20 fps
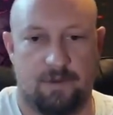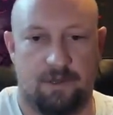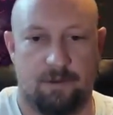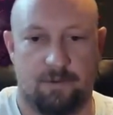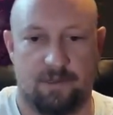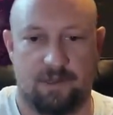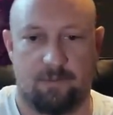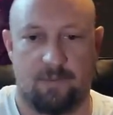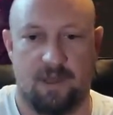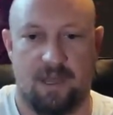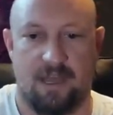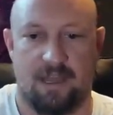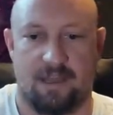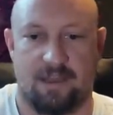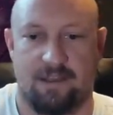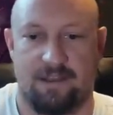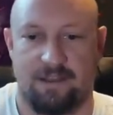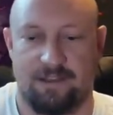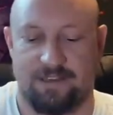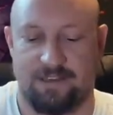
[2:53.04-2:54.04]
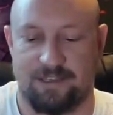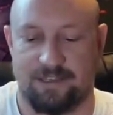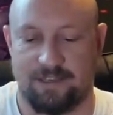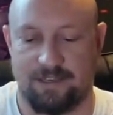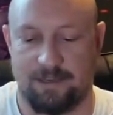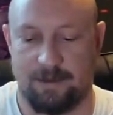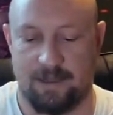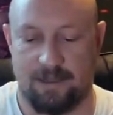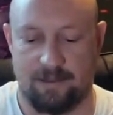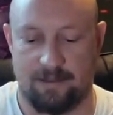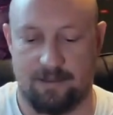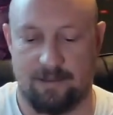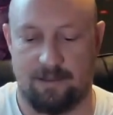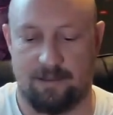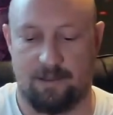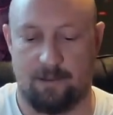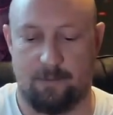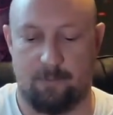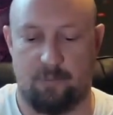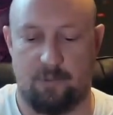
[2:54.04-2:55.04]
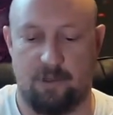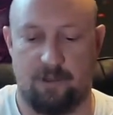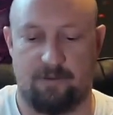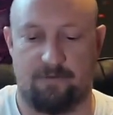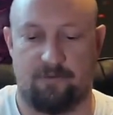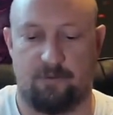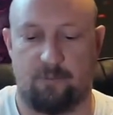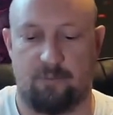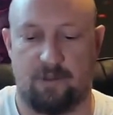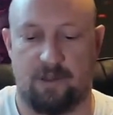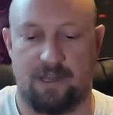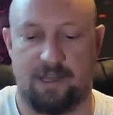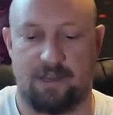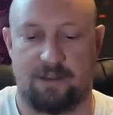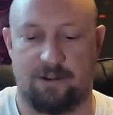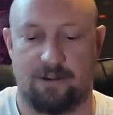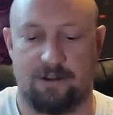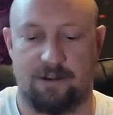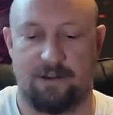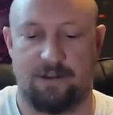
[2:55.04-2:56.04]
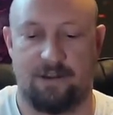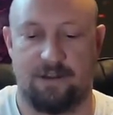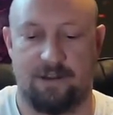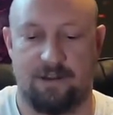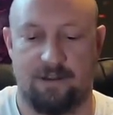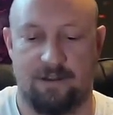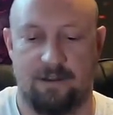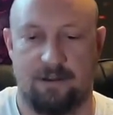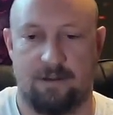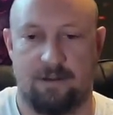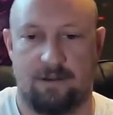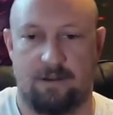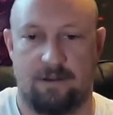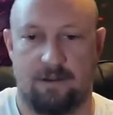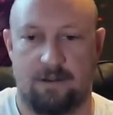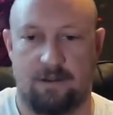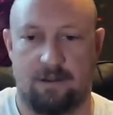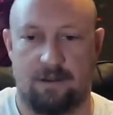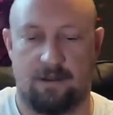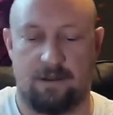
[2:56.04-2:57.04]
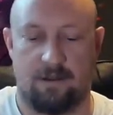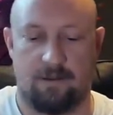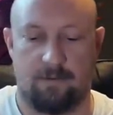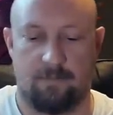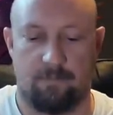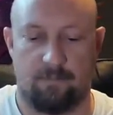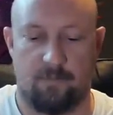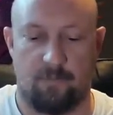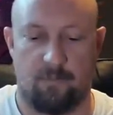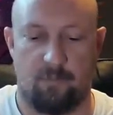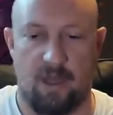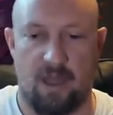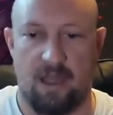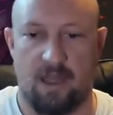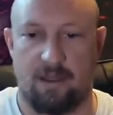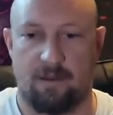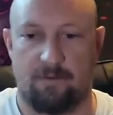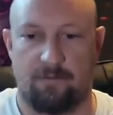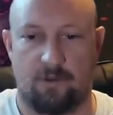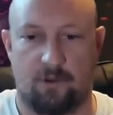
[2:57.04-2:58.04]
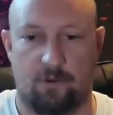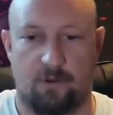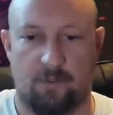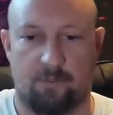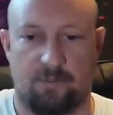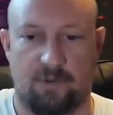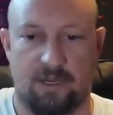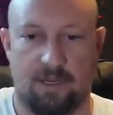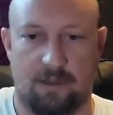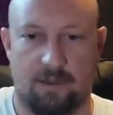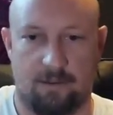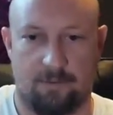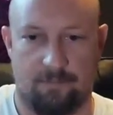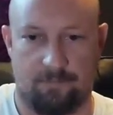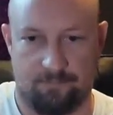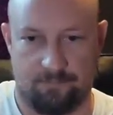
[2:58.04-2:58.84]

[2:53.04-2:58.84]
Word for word: We know what the back is. Is you got the beautiful play card uh, back of the Kryptik.